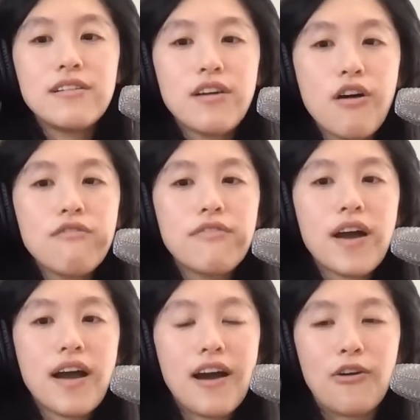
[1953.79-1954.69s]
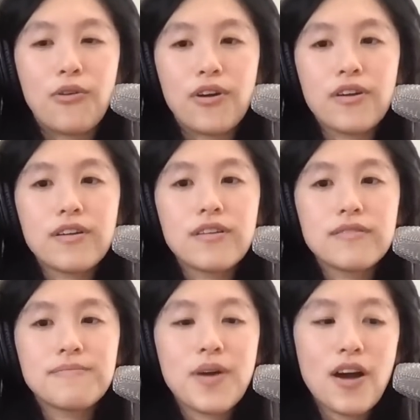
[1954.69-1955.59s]
of our
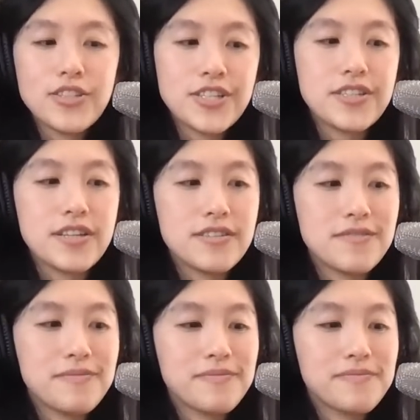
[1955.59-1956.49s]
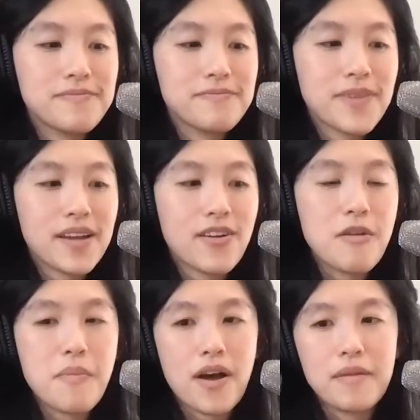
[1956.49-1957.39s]
consciousness and our
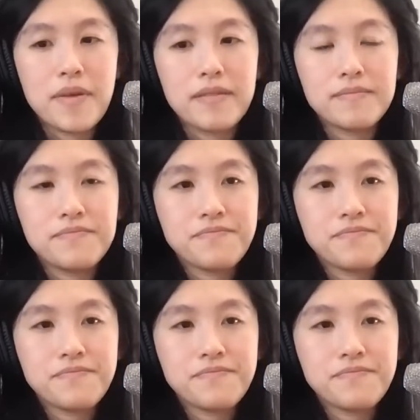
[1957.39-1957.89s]
embodiment.